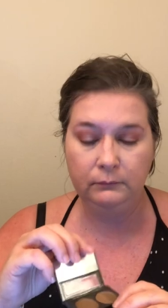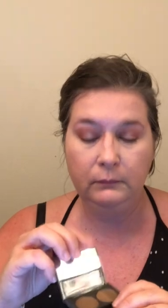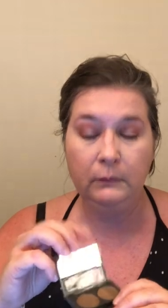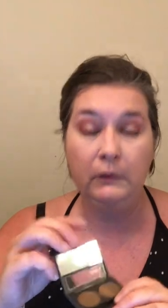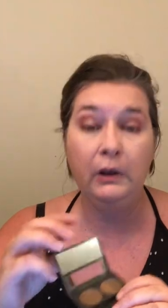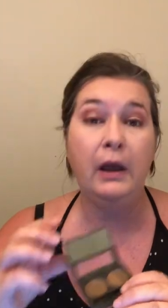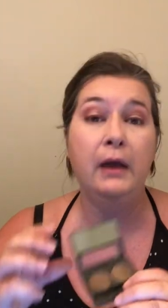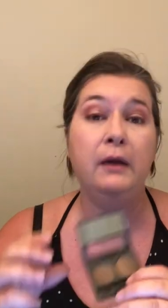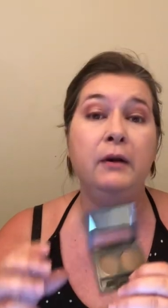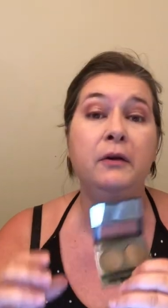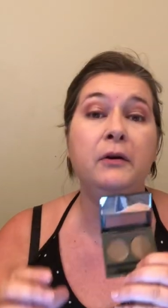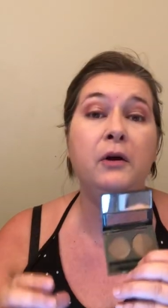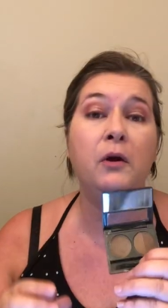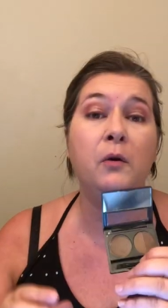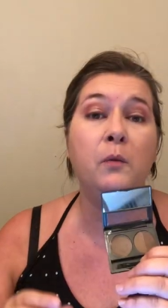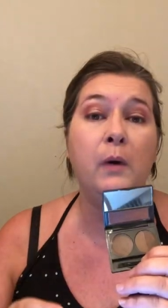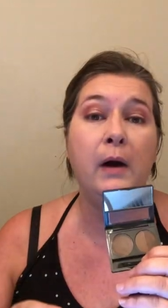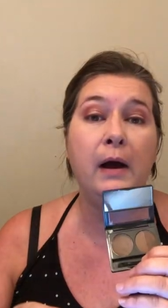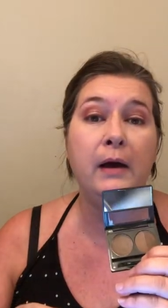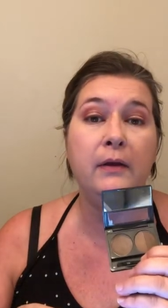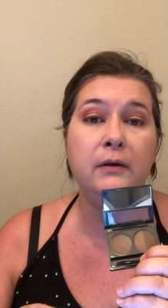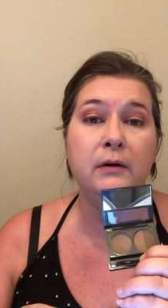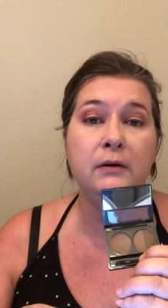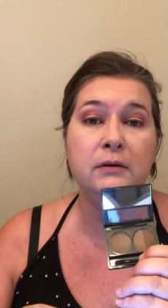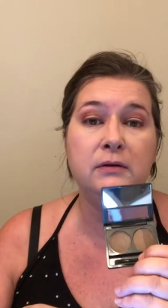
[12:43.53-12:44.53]
I don't know
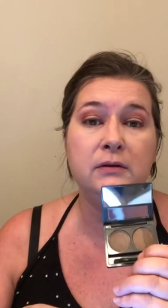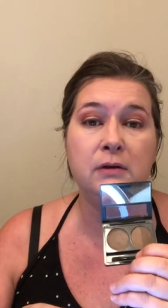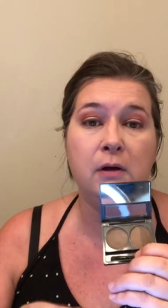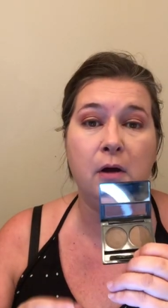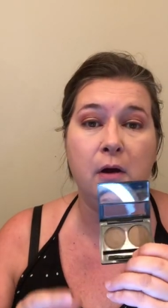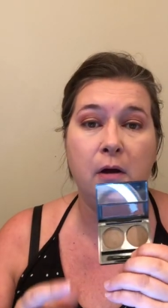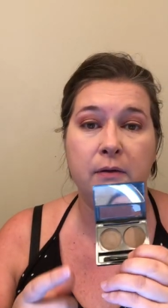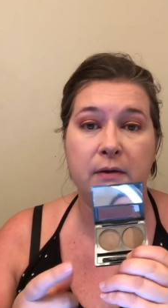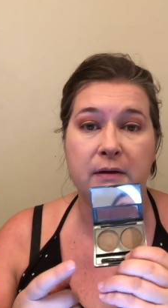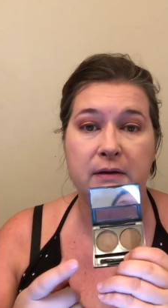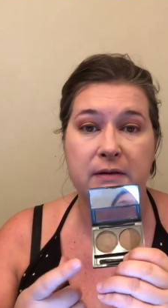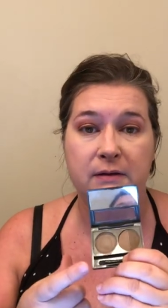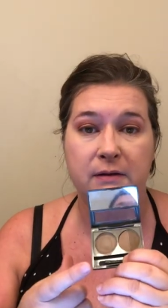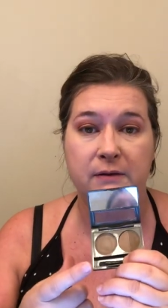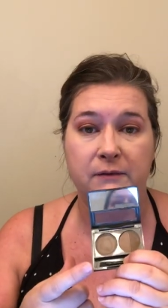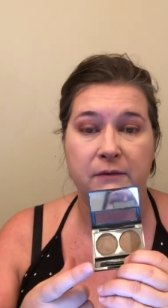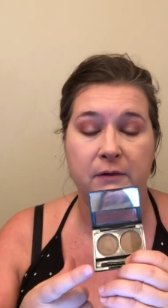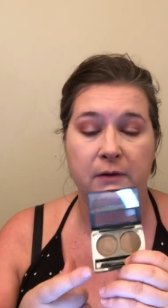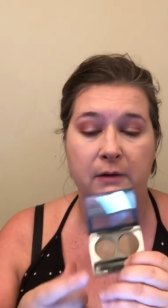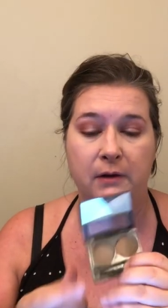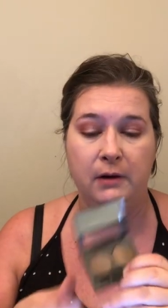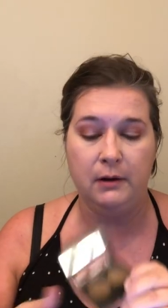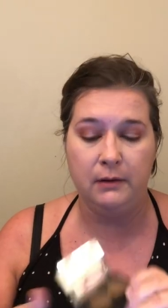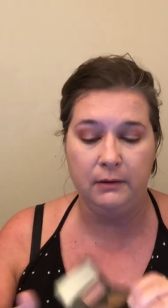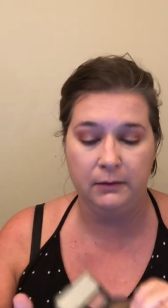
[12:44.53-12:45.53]
why there's all these
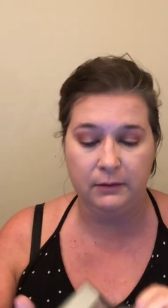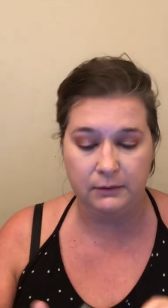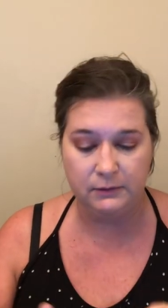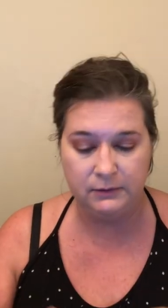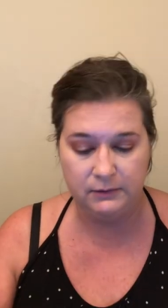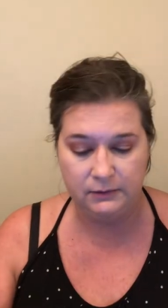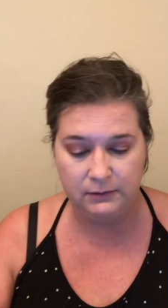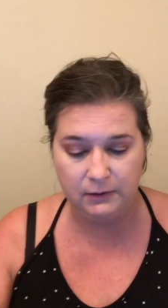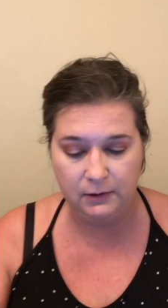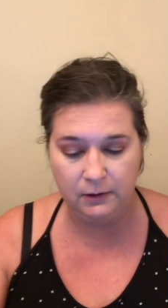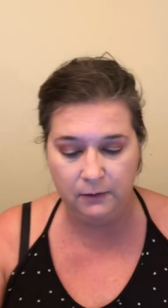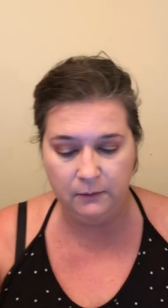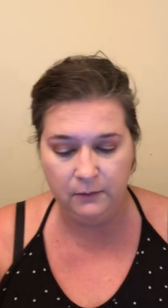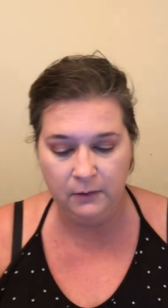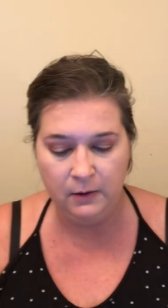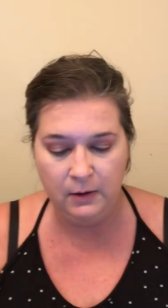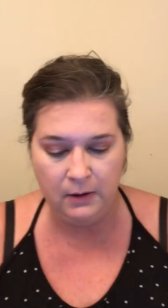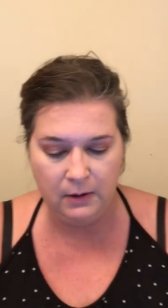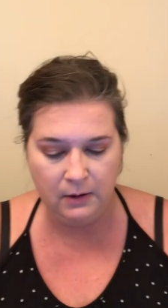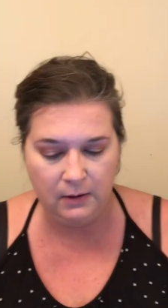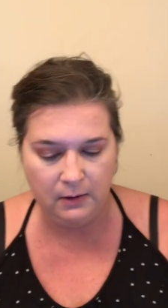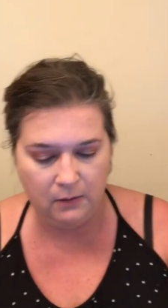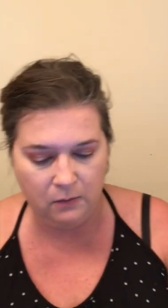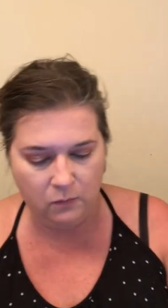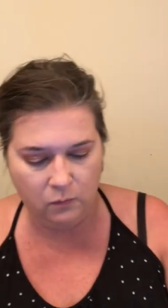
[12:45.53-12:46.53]
different colors. So,
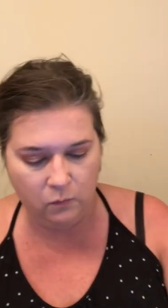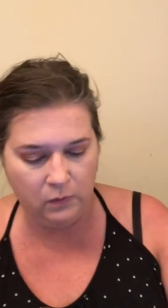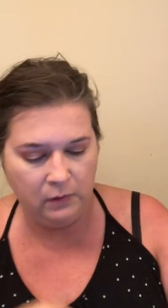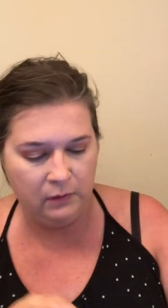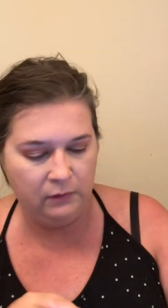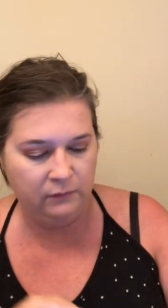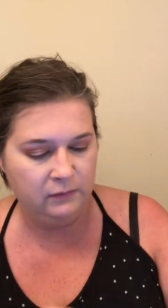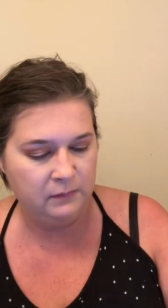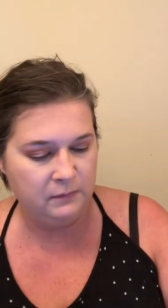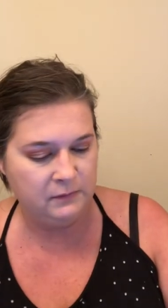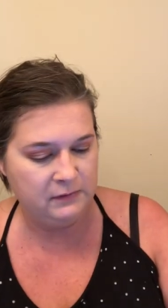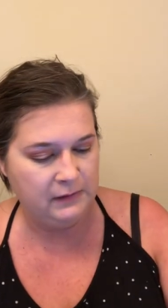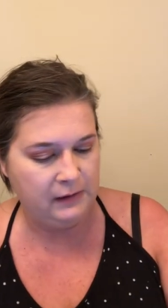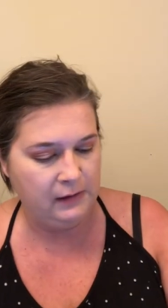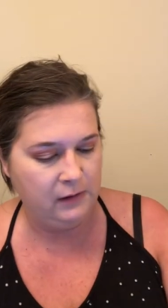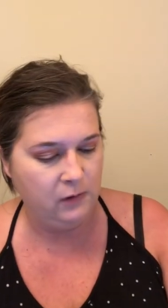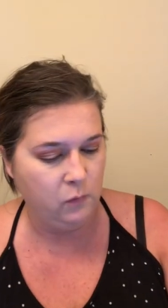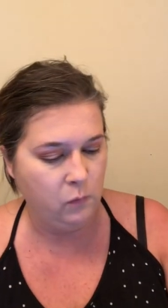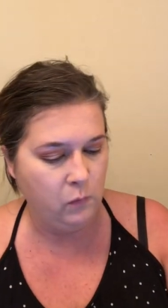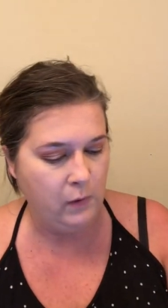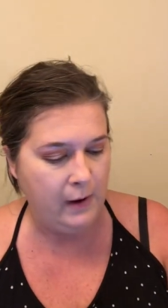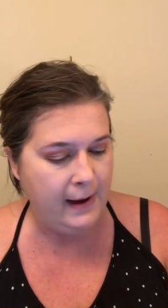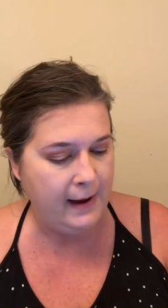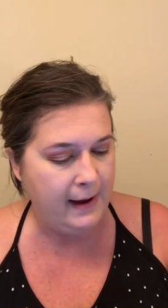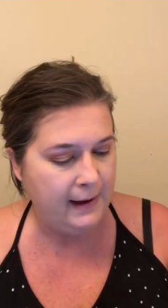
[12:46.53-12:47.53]
one of them's like a
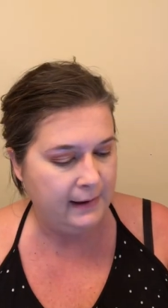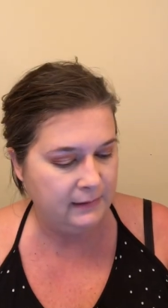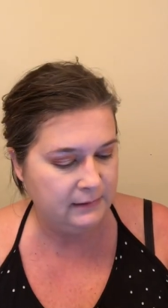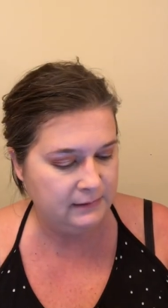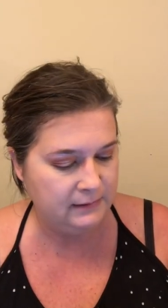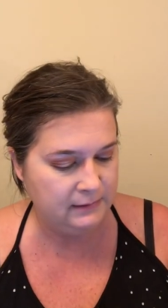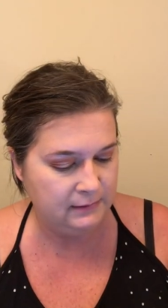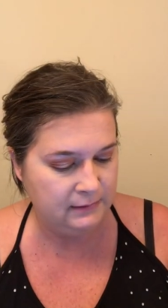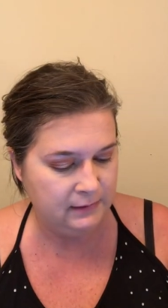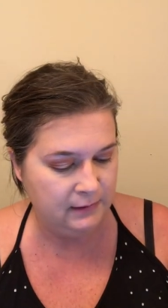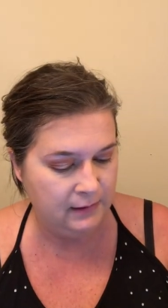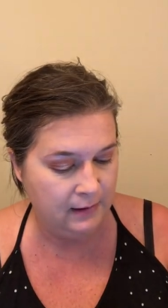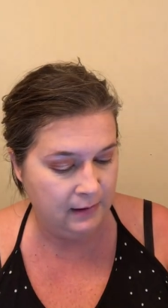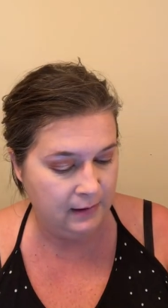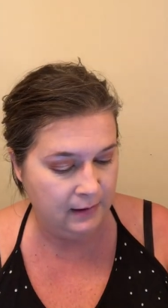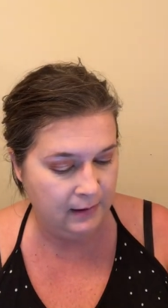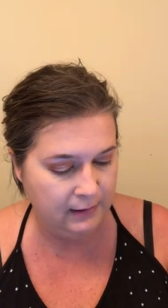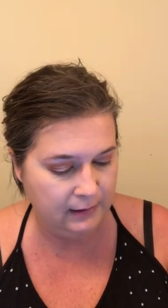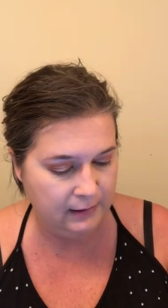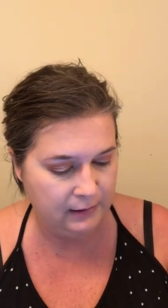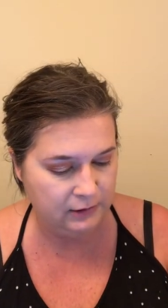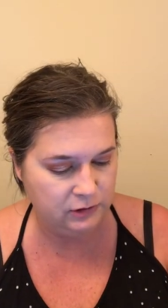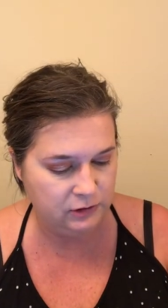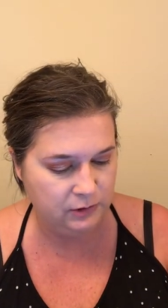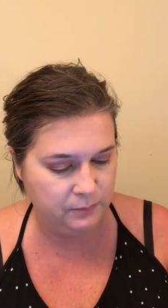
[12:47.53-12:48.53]
wax. I
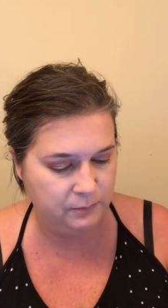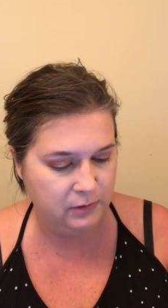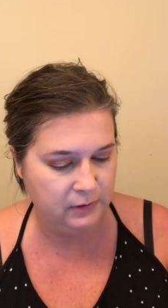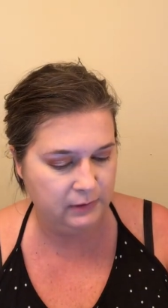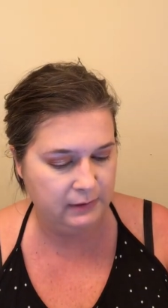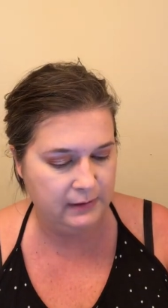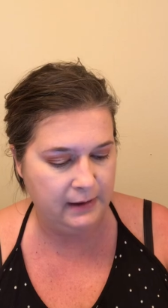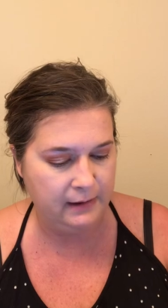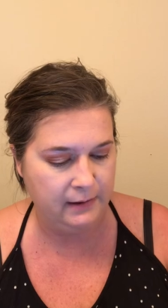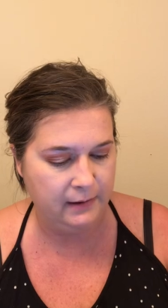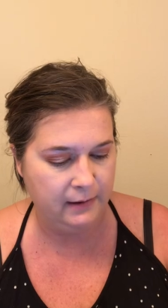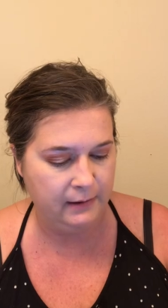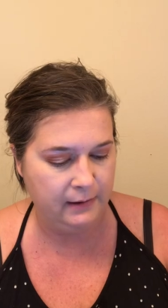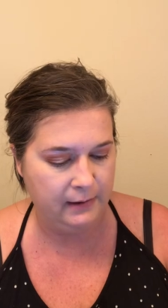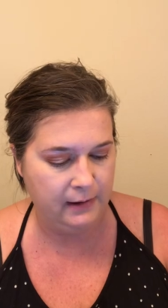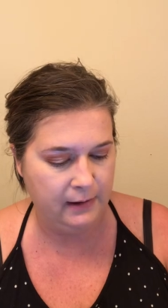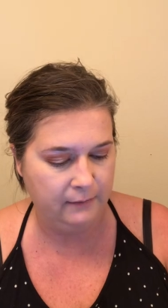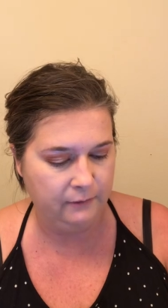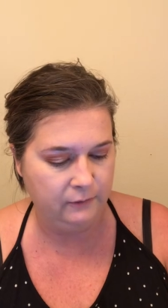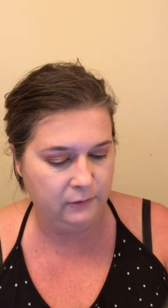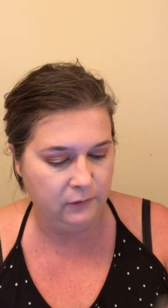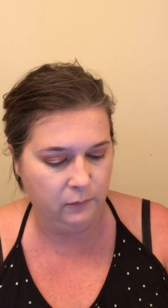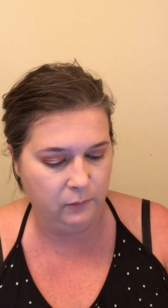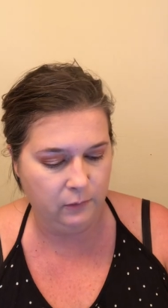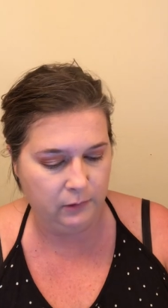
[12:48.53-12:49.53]
guess you put that on
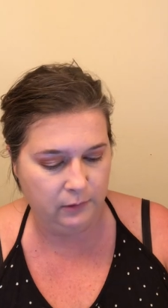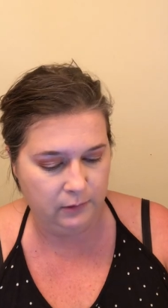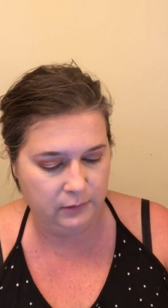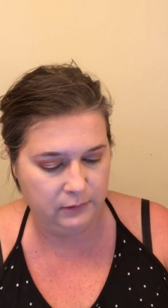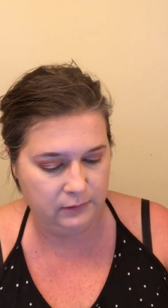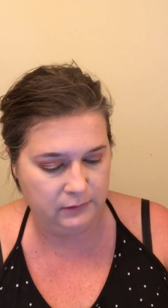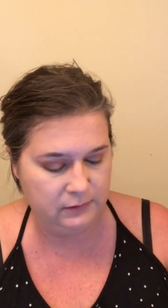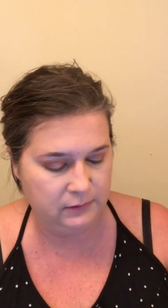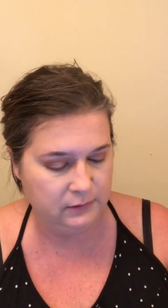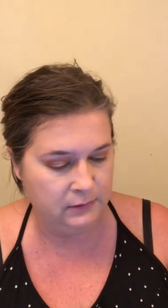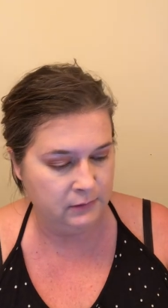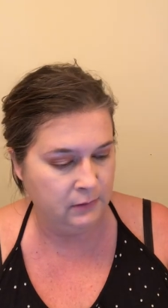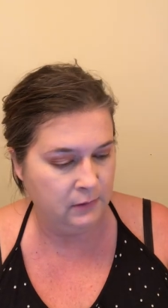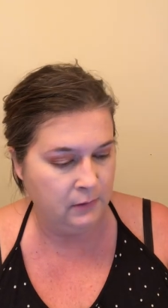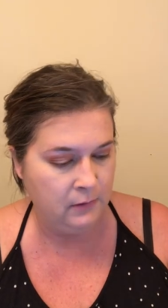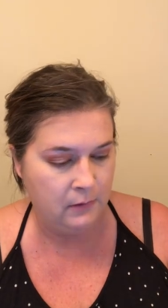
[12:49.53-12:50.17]
afterwards.